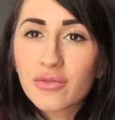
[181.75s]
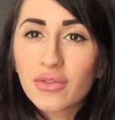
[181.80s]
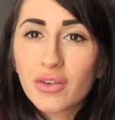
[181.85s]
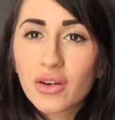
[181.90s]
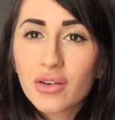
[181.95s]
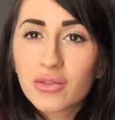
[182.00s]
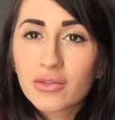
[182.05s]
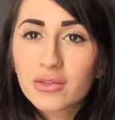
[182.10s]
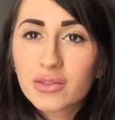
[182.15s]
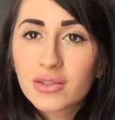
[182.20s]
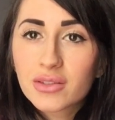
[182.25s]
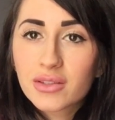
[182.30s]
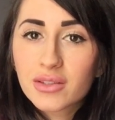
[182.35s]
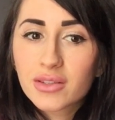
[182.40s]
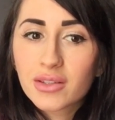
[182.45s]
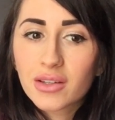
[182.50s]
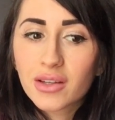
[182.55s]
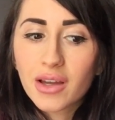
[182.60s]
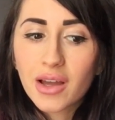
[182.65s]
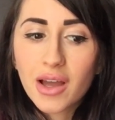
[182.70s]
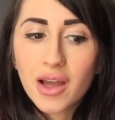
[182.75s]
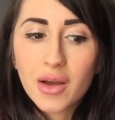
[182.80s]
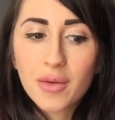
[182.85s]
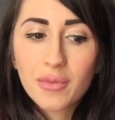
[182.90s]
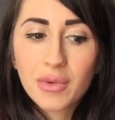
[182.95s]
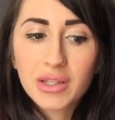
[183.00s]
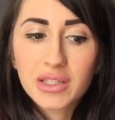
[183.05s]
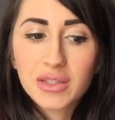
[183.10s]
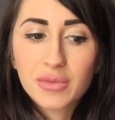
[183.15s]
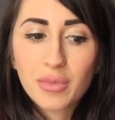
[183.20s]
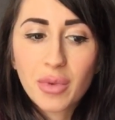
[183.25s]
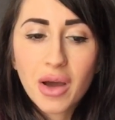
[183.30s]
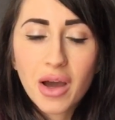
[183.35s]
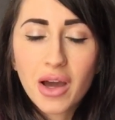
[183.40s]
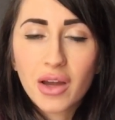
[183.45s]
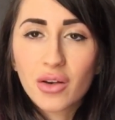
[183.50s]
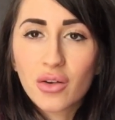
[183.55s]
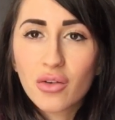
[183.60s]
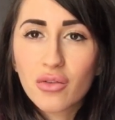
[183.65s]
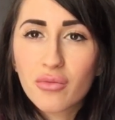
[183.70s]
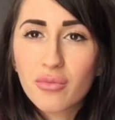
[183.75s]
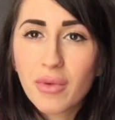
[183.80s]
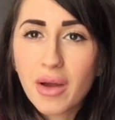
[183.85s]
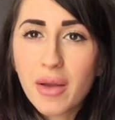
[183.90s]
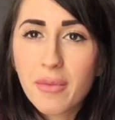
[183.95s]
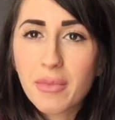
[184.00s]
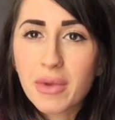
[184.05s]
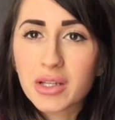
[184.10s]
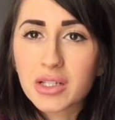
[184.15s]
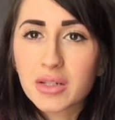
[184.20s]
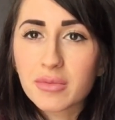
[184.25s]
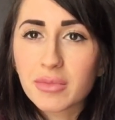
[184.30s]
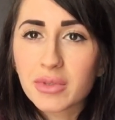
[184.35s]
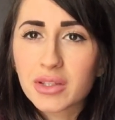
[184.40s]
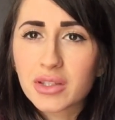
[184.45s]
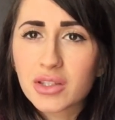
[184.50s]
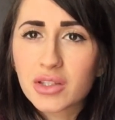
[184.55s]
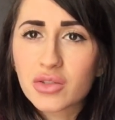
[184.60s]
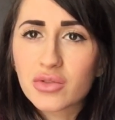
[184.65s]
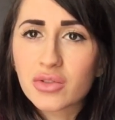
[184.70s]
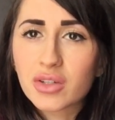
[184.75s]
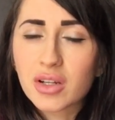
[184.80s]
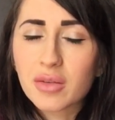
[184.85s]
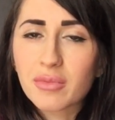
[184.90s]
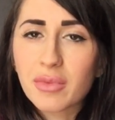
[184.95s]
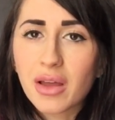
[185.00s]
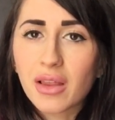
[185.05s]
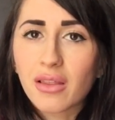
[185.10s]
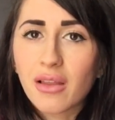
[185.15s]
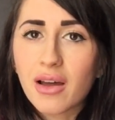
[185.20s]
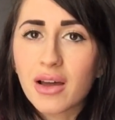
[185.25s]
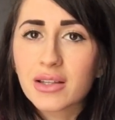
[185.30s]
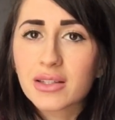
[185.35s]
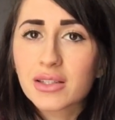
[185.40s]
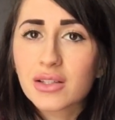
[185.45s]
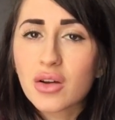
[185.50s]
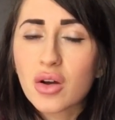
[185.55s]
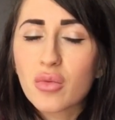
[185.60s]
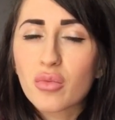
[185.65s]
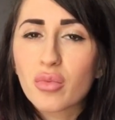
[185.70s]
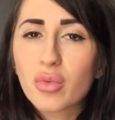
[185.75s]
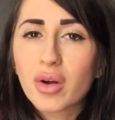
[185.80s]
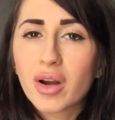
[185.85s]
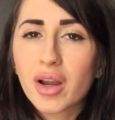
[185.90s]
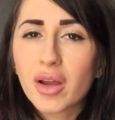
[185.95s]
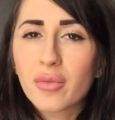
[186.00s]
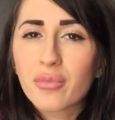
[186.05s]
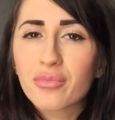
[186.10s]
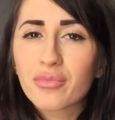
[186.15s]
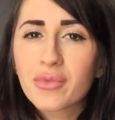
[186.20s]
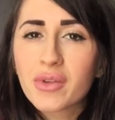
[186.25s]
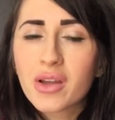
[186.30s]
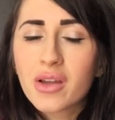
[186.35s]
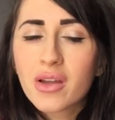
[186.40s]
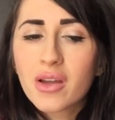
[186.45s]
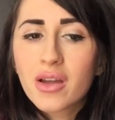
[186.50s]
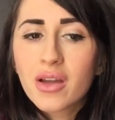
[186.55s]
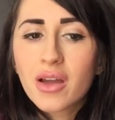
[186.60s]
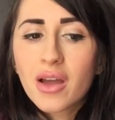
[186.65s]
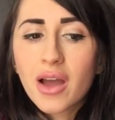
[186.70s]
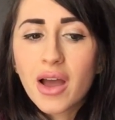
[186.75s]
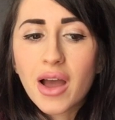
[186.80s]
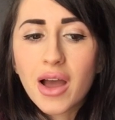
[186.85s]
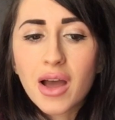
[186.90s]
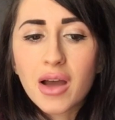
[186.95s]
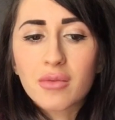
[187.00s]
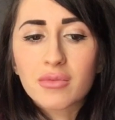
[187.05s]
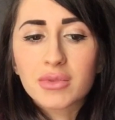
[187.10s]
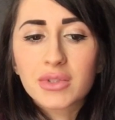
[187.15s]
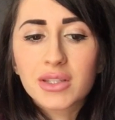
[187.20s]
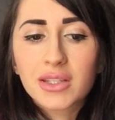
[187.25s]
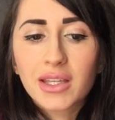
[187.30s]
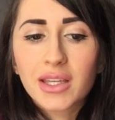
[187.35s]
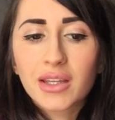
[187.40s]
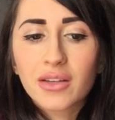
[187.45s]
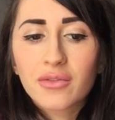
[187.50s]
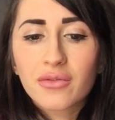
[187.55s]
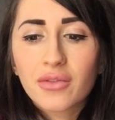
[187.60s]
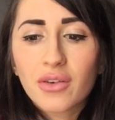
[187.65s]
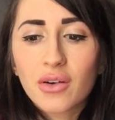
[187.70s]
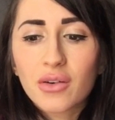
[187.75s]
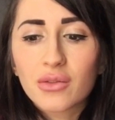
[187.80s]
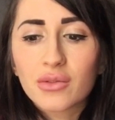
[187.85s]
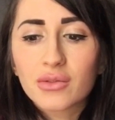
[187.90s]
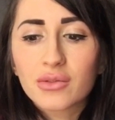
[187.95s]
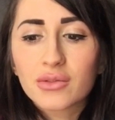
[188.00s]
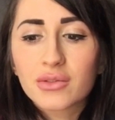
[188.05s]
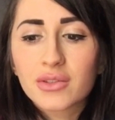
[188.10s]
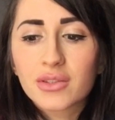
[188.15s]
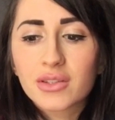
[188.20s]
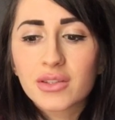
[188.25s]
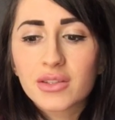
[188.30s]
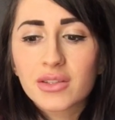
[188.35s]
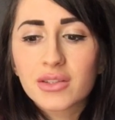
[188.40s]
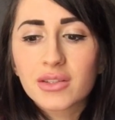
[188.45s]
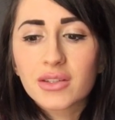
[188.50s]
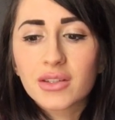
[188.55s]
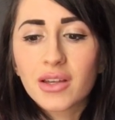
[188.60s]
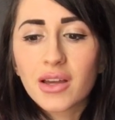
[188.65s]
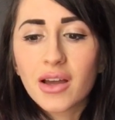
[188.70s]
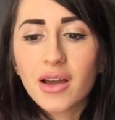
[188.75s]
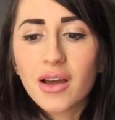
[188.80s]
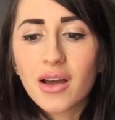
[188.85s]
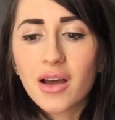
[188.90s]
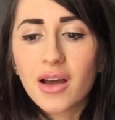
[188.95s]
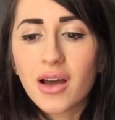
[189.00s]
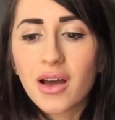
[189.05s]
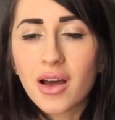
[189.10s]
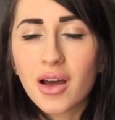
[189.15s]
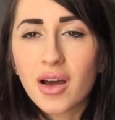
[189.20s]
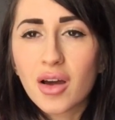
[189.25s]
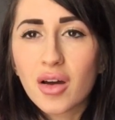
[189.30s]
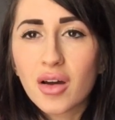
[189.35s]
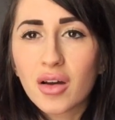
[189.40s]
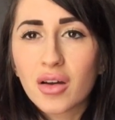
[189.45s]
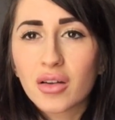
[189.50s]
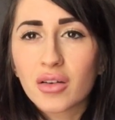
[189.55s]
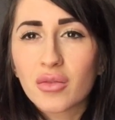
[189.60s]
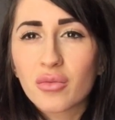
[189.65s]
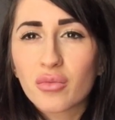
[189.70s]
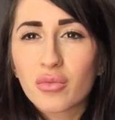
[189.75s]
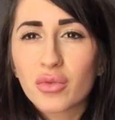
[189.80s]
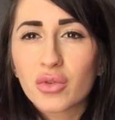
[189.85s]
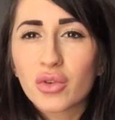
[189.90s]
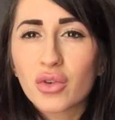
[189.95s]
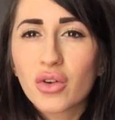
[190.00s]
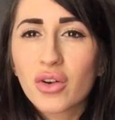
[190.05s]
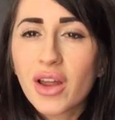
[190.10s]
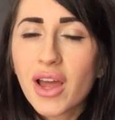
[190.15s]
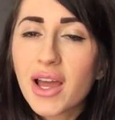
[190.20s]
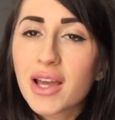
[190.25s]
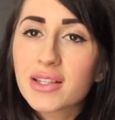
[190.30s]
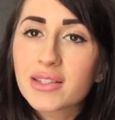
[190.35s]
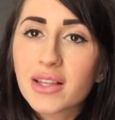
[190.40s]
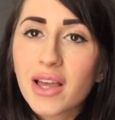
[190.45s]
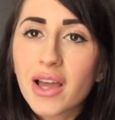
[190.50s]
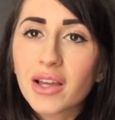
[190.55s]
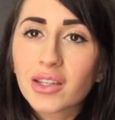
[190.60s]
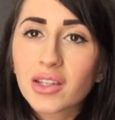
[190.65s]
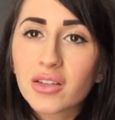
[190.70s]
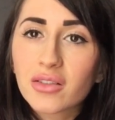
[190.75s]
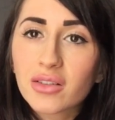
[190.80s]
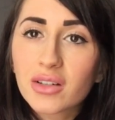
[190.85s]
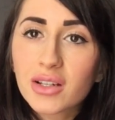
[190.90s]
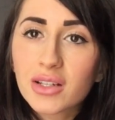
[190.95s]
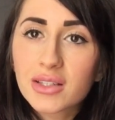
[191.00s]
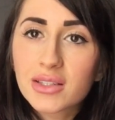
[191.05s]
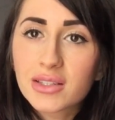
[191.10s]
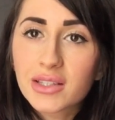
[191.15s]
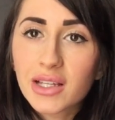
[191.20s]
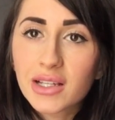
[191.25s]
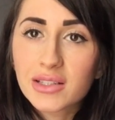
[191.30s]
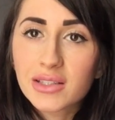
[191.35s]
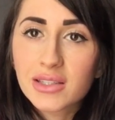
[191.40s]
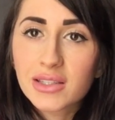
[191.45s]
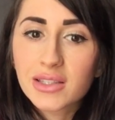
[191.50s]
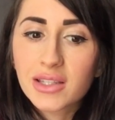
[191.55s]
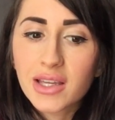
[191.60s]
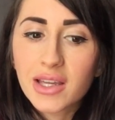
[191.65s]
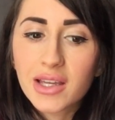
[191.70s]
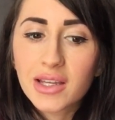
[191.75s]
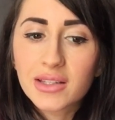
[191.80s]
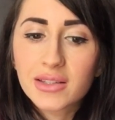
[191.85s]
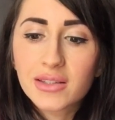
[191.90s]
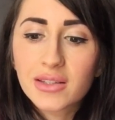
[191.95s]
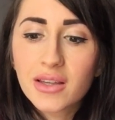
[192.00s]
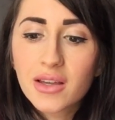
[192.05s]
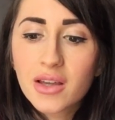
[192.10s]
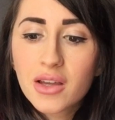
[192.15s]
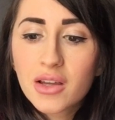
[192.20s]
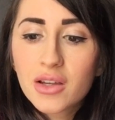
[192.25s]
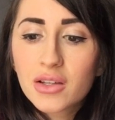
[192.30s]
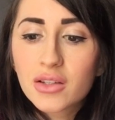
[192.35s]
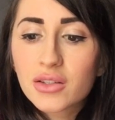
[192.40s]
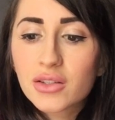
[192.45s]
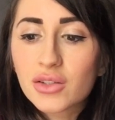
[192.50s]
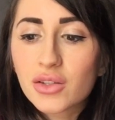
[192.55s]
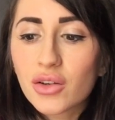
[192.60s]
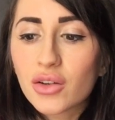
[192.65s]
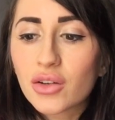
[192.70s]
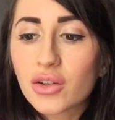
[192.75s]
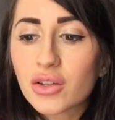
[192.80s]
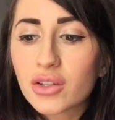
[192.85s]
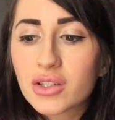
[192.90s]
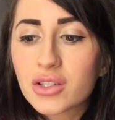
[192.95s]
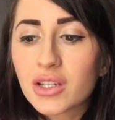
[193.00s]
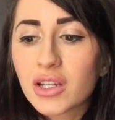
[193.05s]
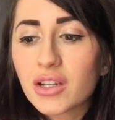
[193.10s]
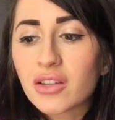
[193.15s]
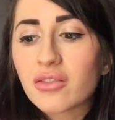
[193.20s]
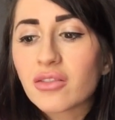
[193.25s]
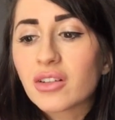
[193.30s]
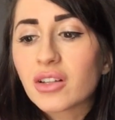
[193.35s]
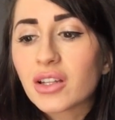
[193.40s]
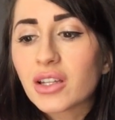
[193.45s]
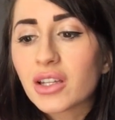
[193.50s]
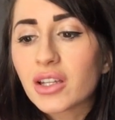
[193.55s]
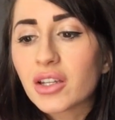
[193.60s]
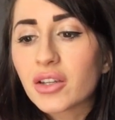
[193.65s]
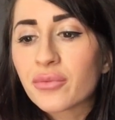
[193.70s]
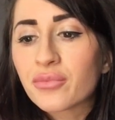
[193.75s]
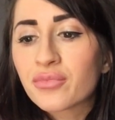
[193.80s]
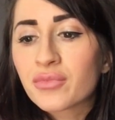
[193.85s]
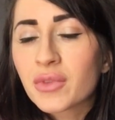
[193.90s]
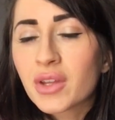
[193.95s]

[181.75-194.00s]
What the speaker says: folds as part of my measurements during my last comp prep. Skin folds are not as accurate as Dexa scans, so generally